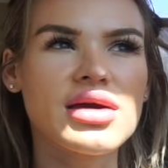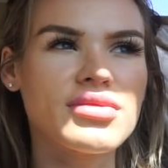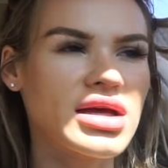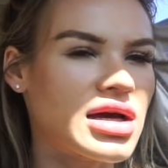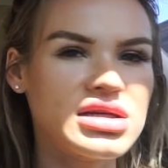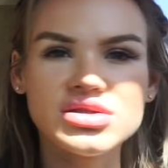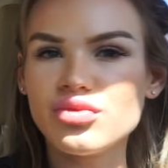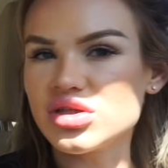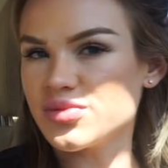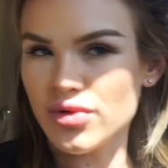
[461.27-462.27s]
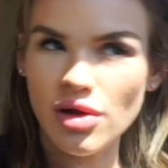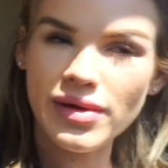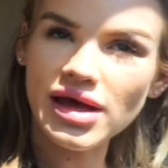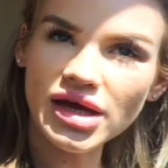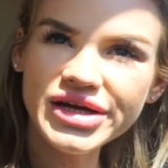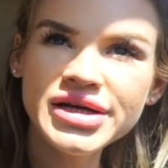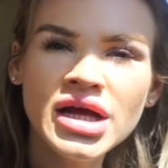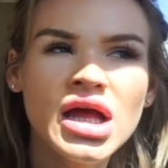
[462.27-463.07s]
get like I need to wash and blow out my hair,